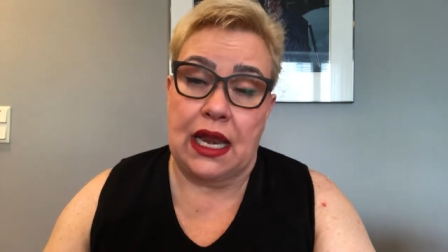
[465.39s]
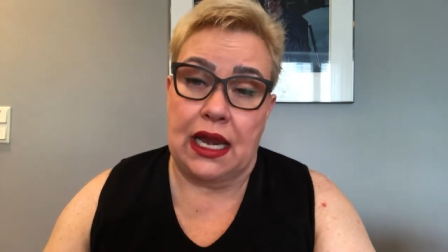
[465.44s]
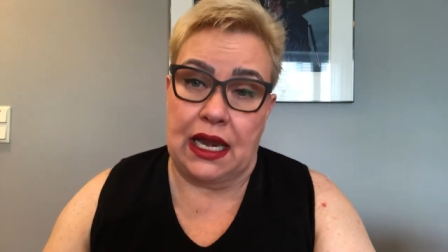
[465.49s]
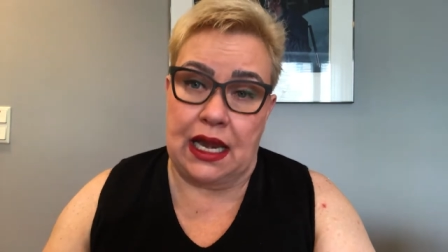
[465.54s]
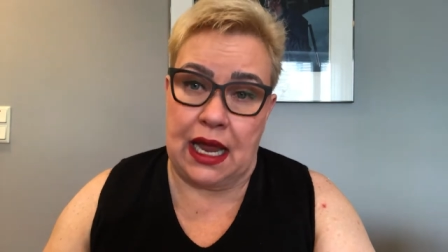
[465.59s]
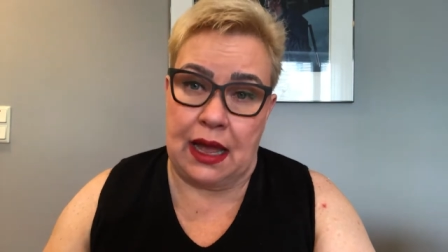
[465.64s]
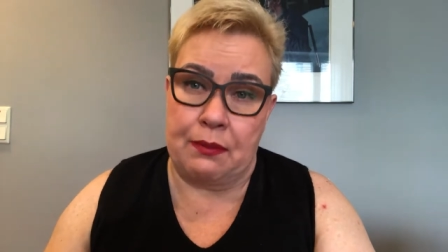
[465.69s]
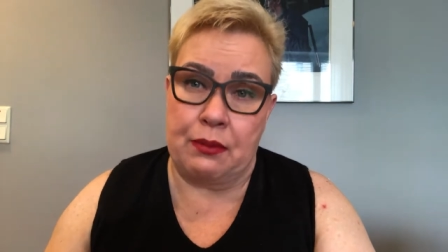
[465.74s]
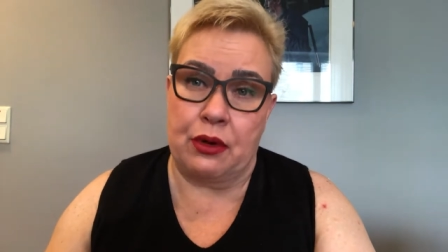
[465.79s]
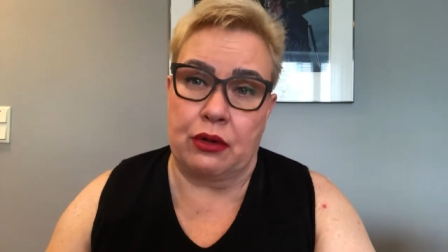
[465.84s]

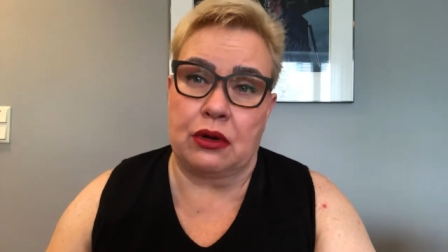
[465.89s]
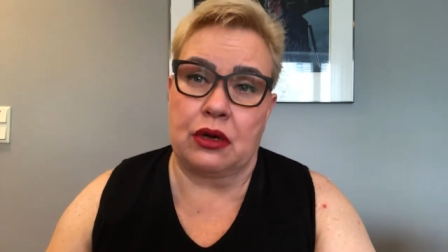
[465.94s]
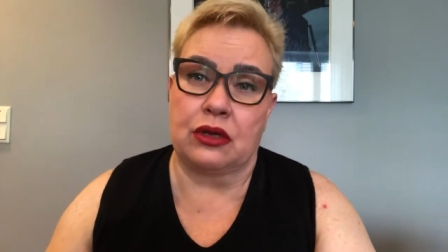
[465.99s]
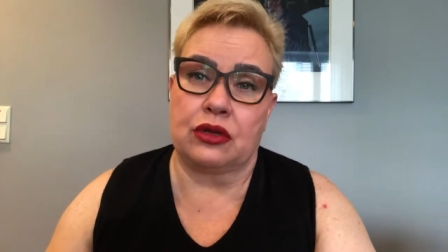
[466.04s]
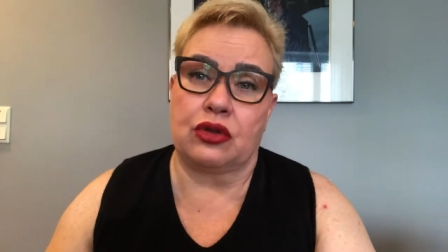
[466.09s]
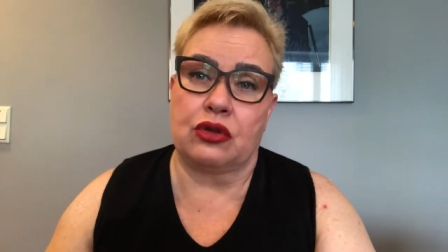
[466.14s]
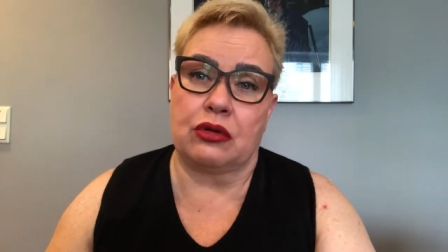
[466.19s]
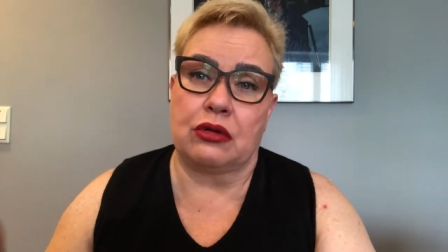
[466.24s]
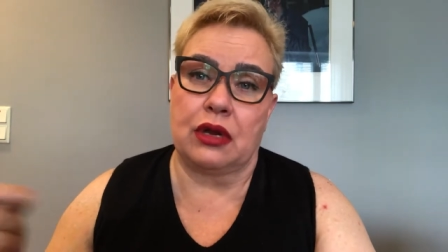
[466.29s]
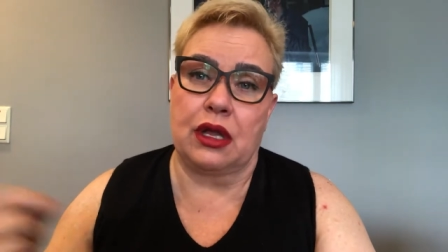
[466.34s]

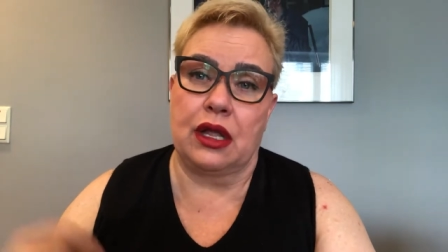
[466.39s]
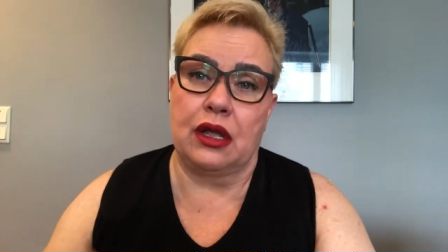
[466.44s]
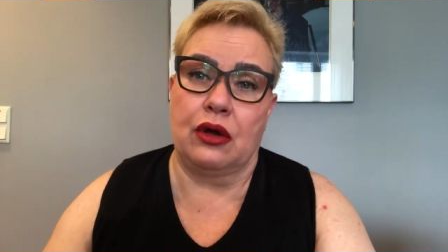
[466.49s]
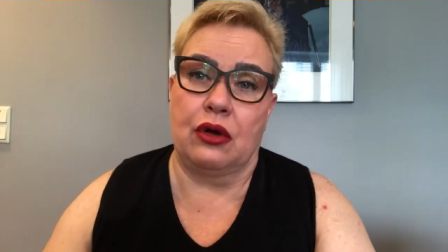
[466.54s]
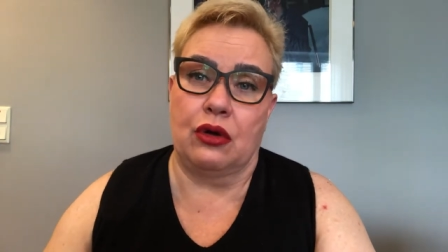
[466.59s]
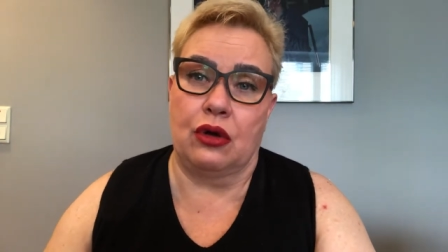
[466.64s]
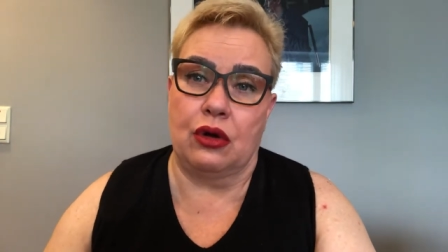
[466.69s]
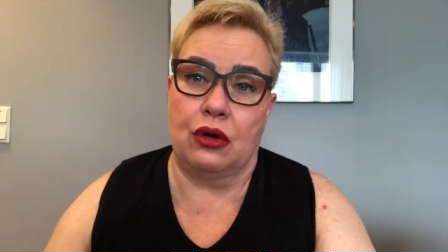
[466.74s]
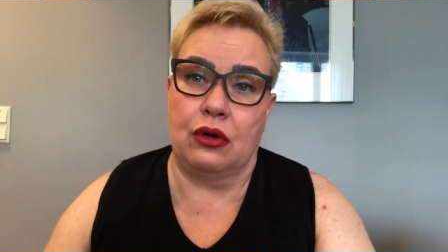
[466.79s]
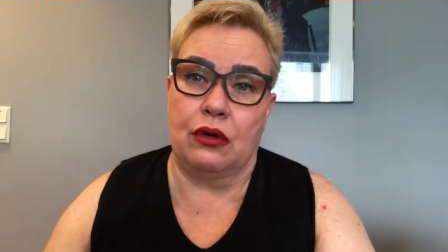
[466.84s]
laboratory
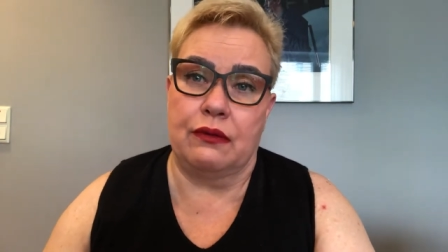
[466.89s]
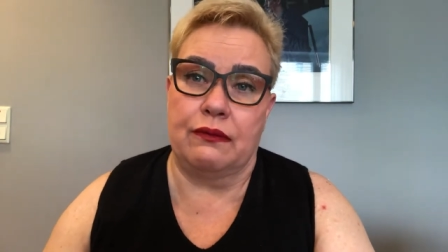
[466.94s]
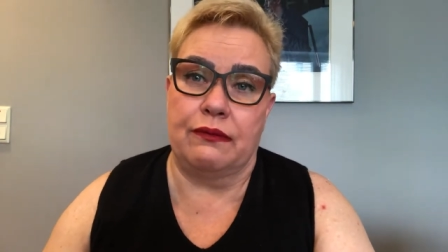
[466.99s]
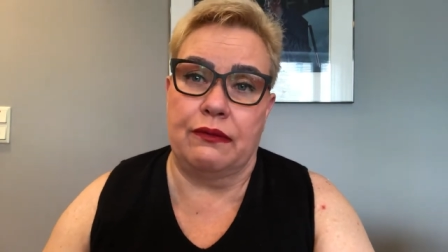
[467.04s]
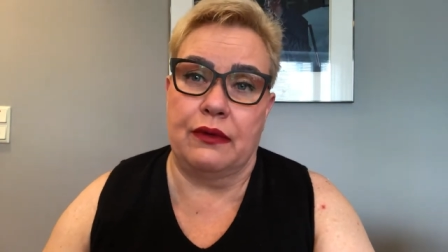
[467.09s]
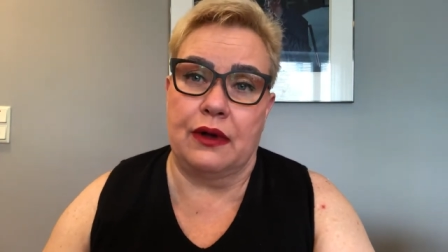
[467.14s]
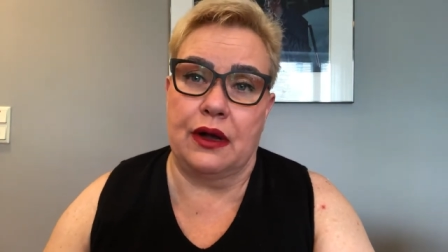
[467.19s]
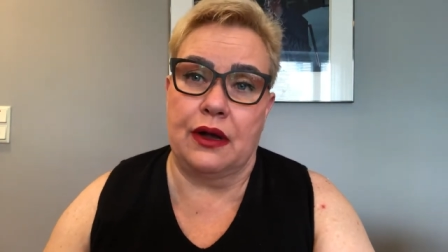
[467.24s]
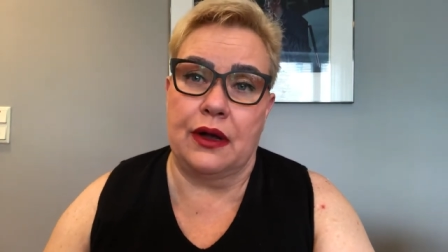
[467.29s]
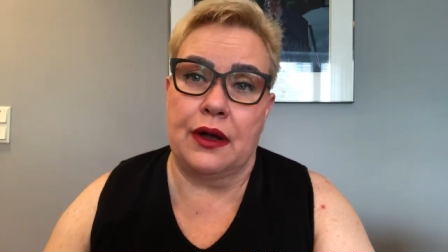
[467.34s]

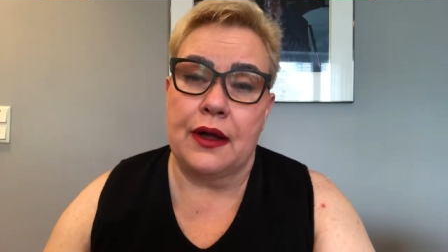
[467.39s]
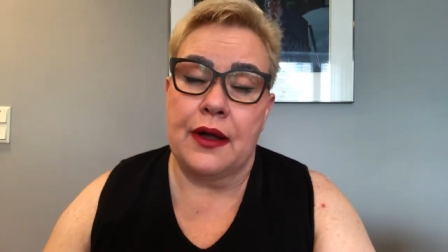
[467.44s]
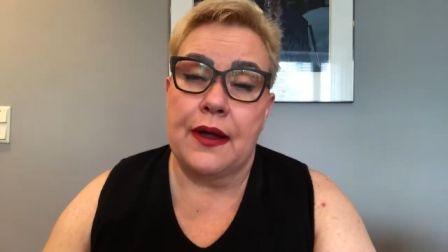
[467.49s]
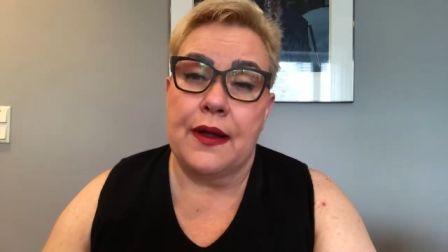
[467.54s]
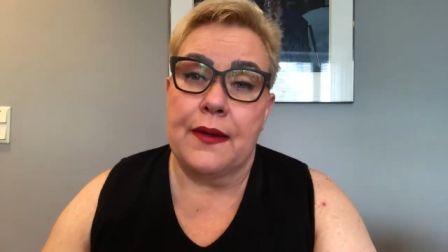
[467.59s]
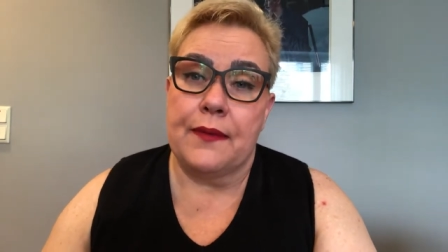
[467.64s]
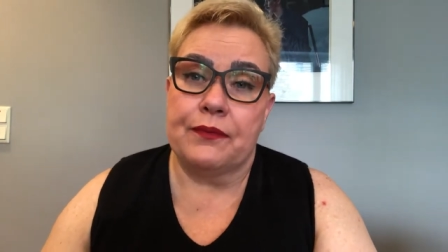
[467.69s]
of